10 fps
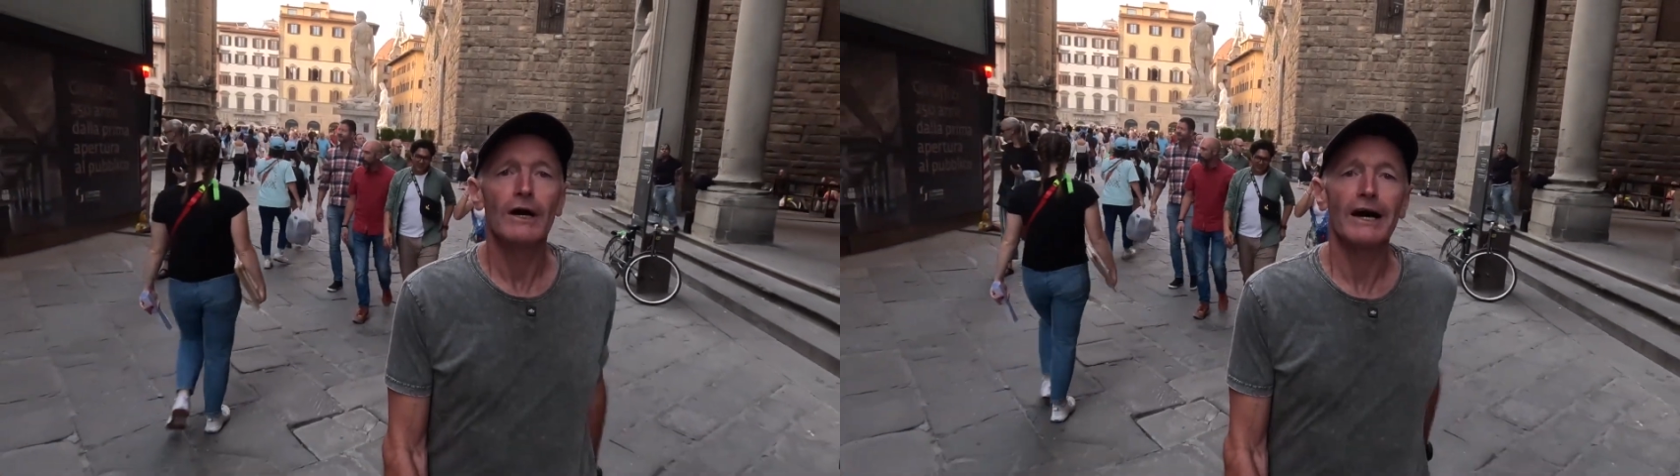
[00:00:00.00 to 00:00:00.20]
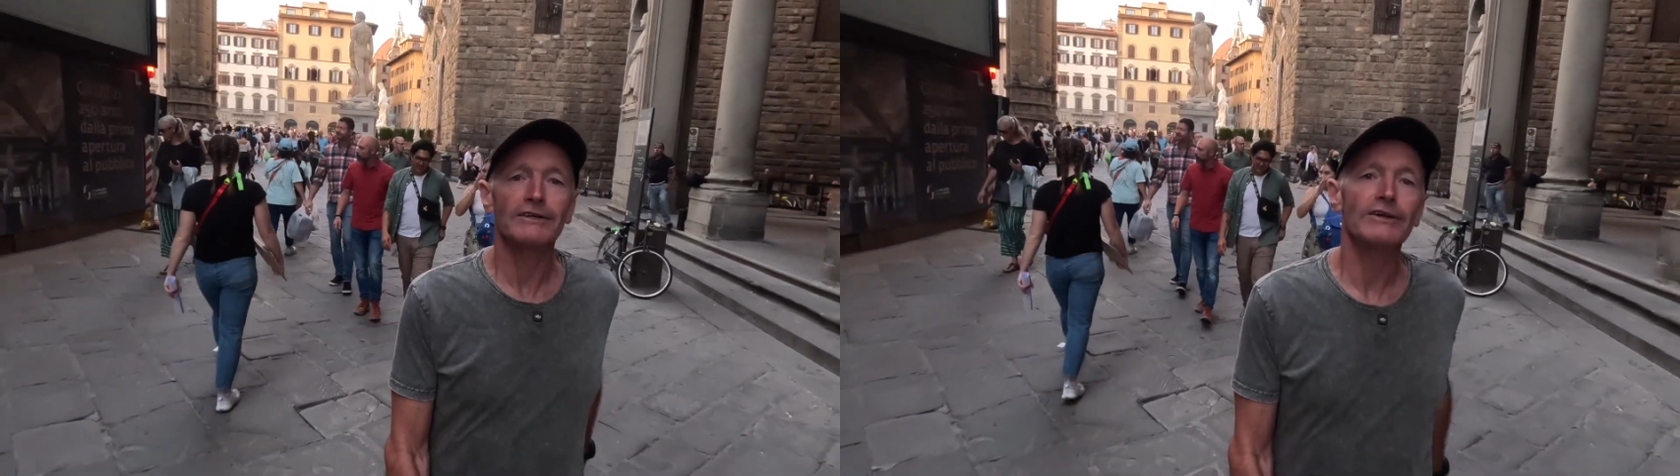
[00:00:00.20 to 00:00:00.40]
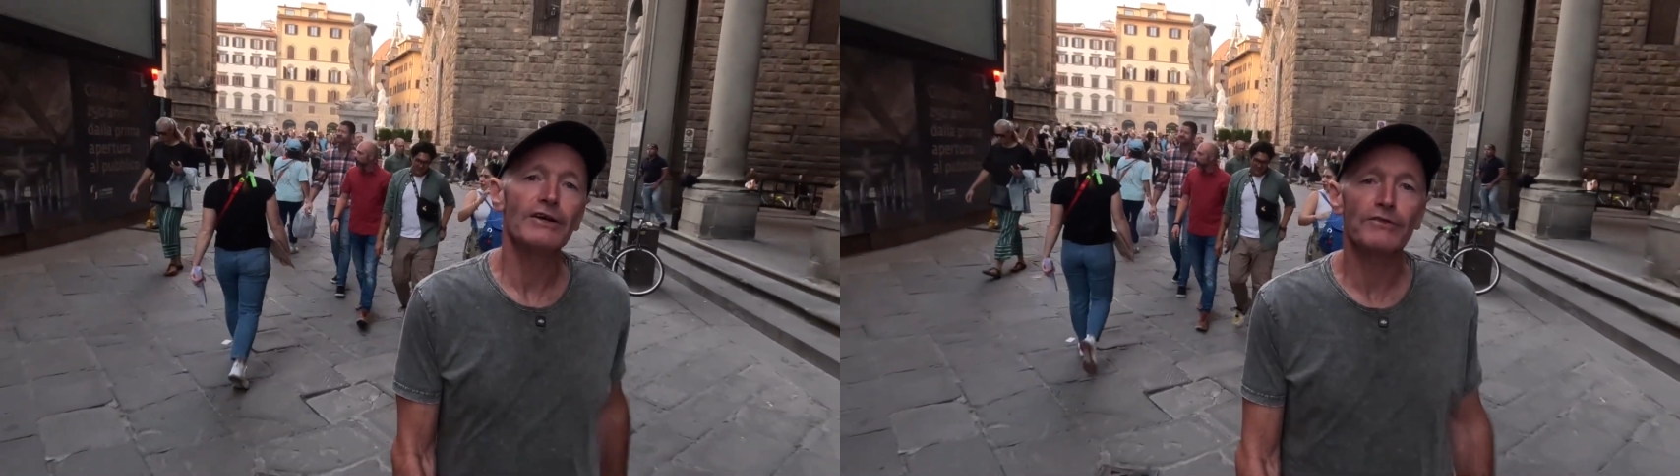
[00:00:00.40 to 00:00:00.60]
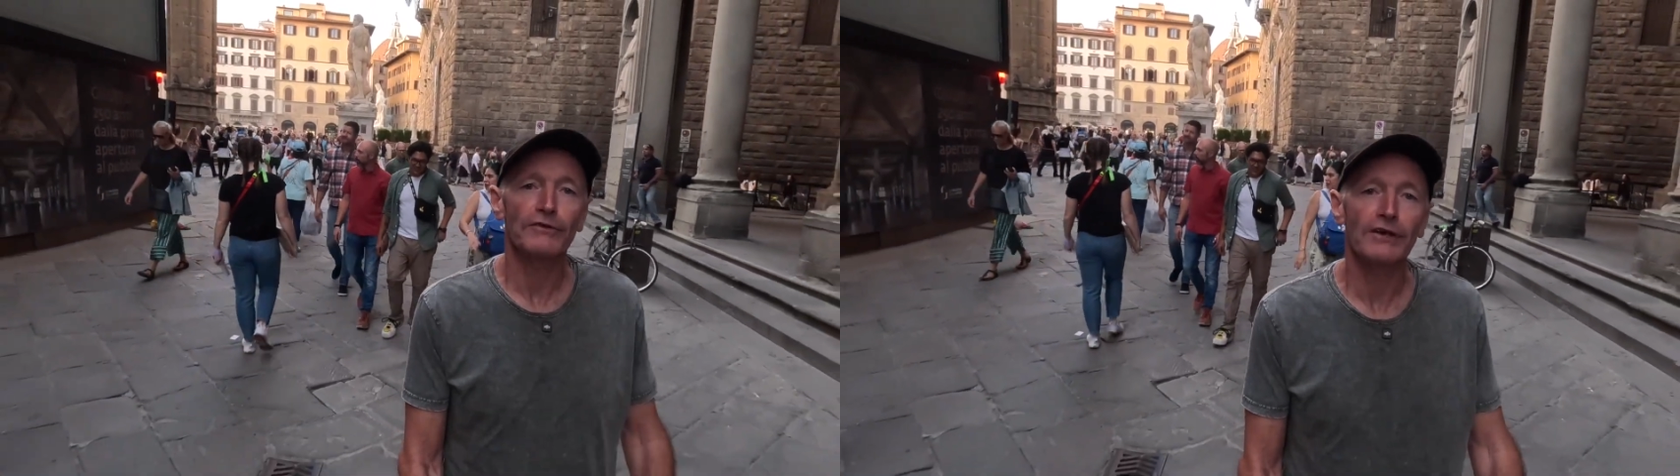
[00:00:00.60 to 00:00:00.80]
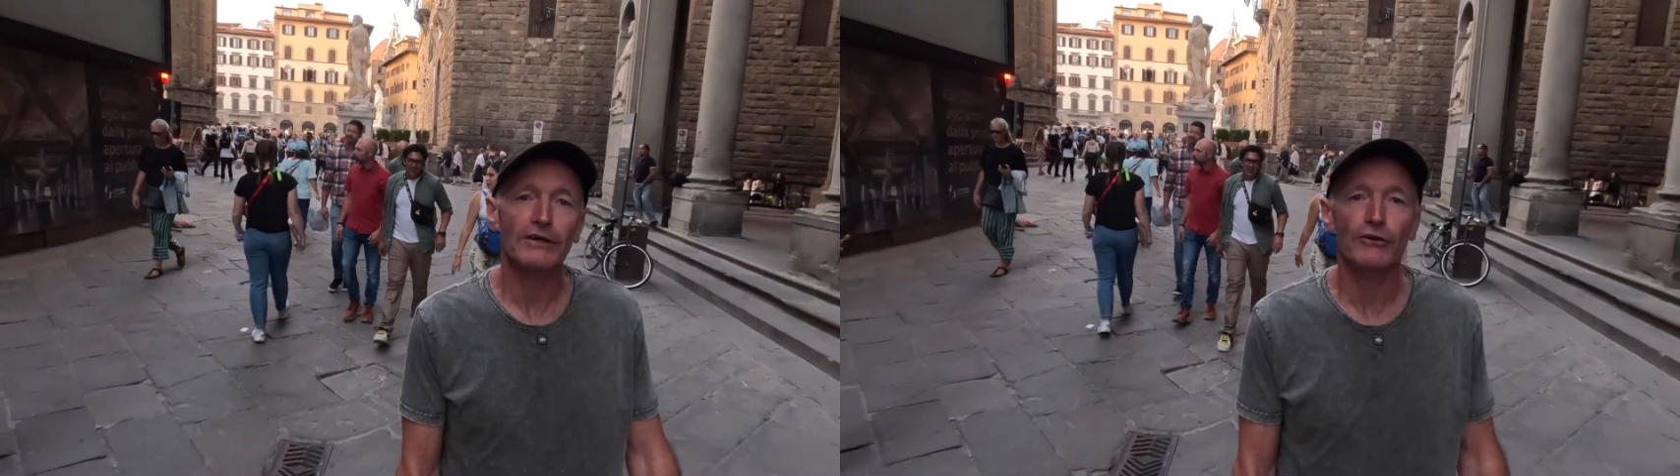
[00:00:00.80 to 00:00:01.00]
underneath the
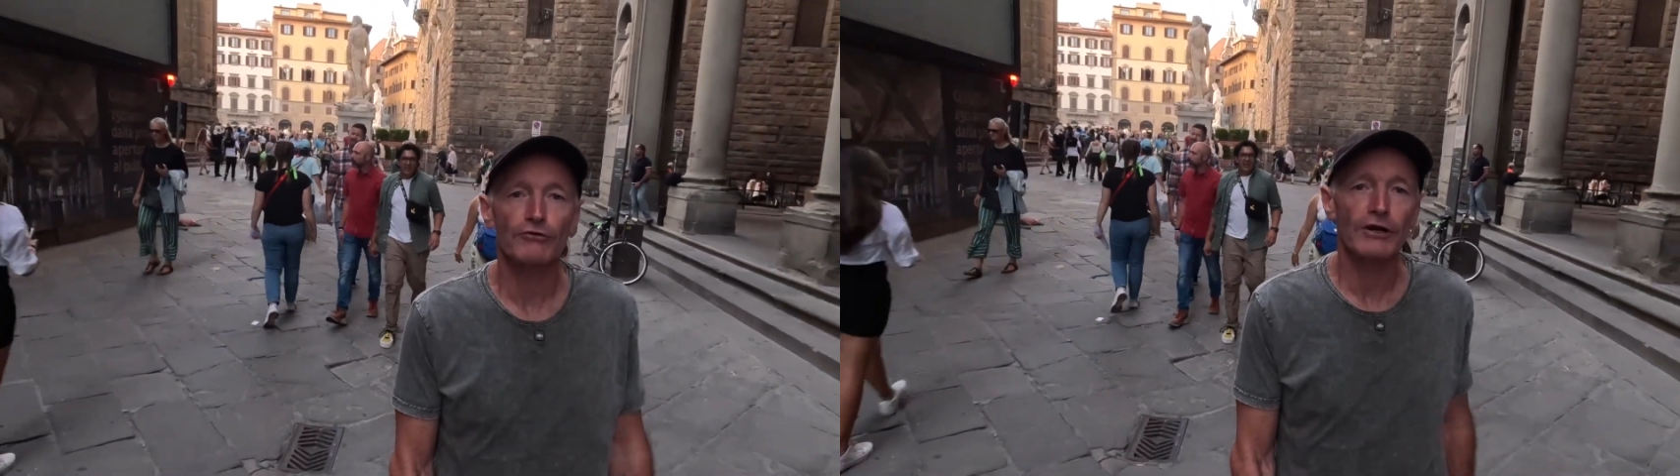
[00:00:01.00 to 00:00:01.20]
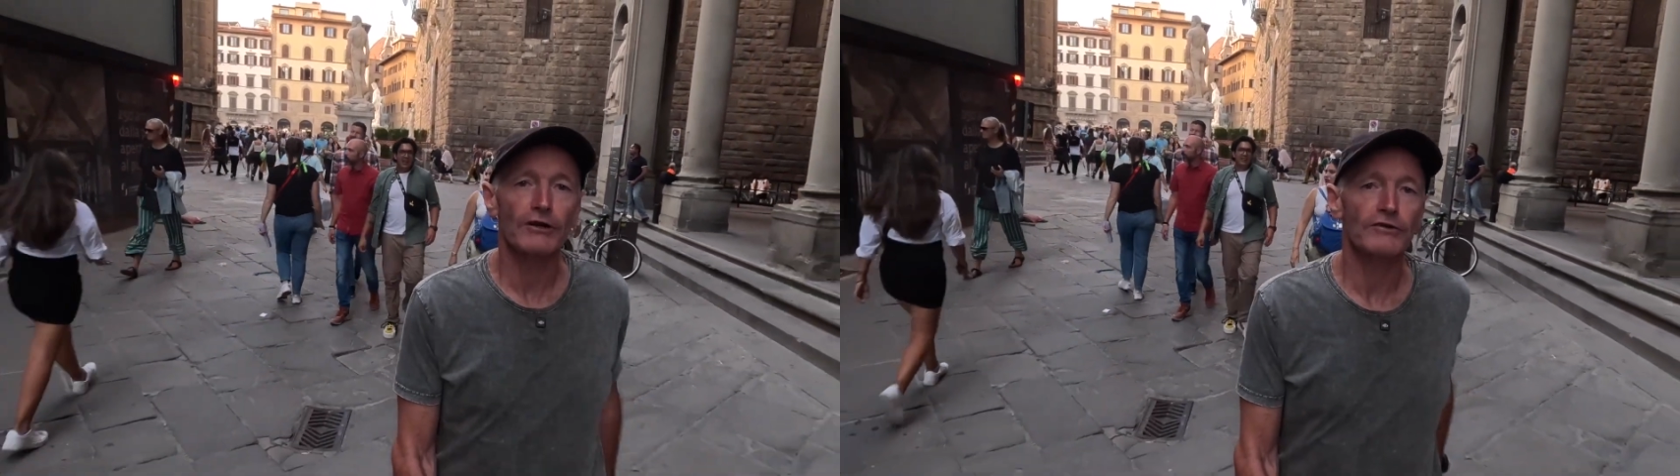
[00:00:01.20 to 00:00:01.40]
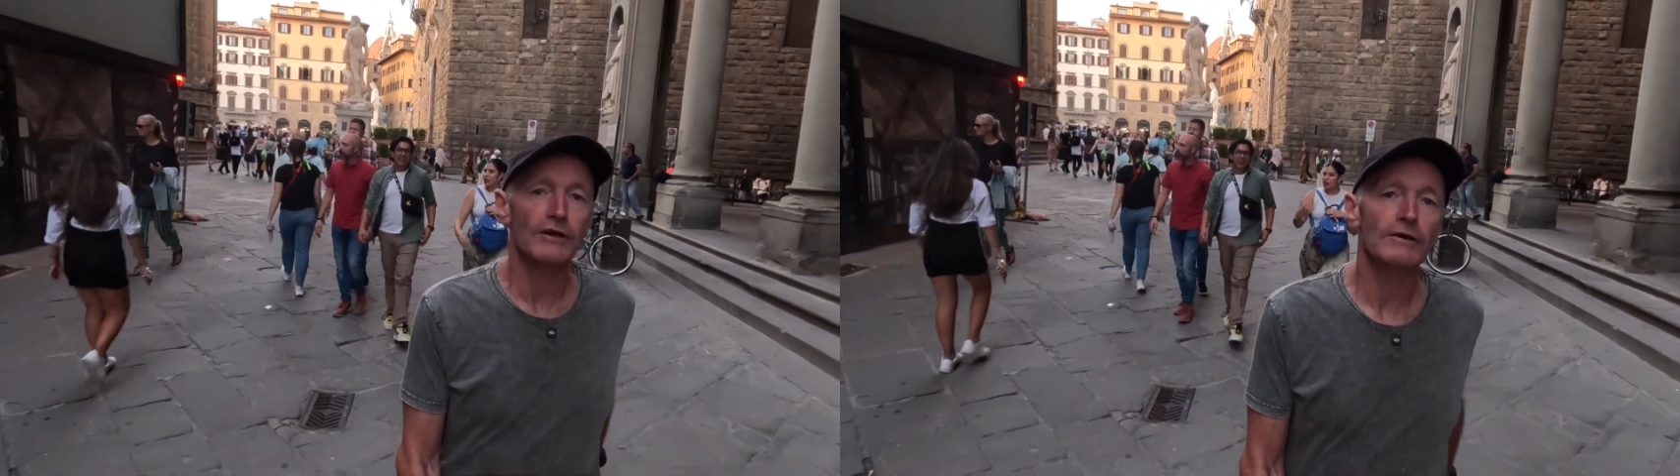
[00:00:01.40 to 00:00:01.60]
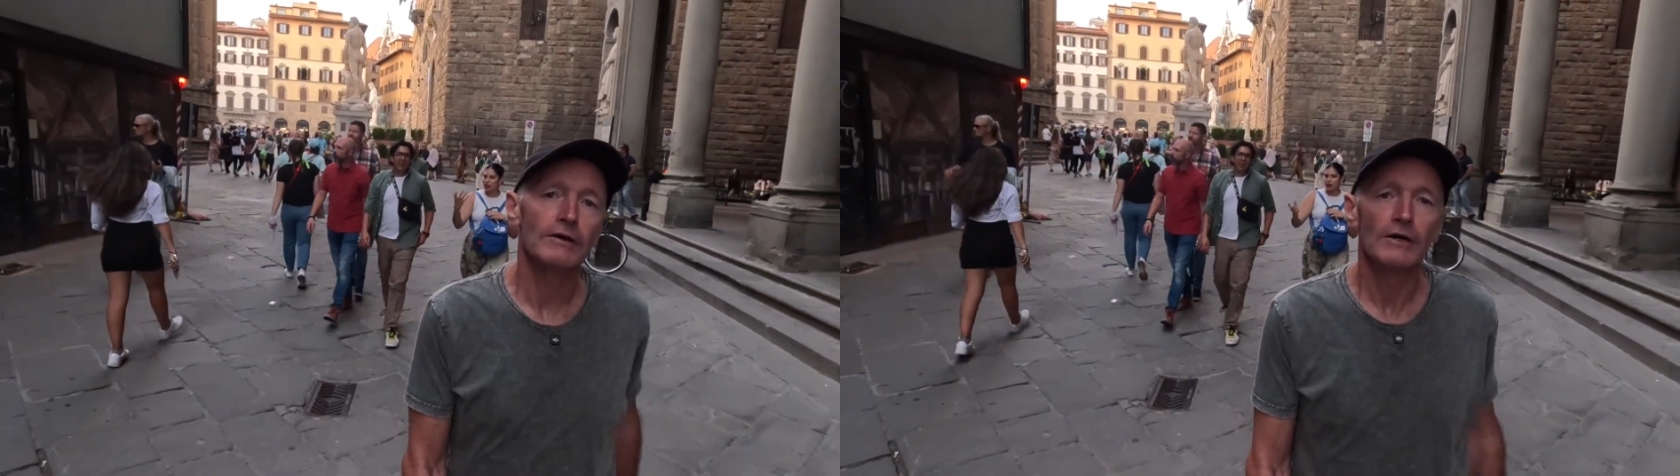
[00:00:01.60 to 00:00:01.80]
Santa Trinita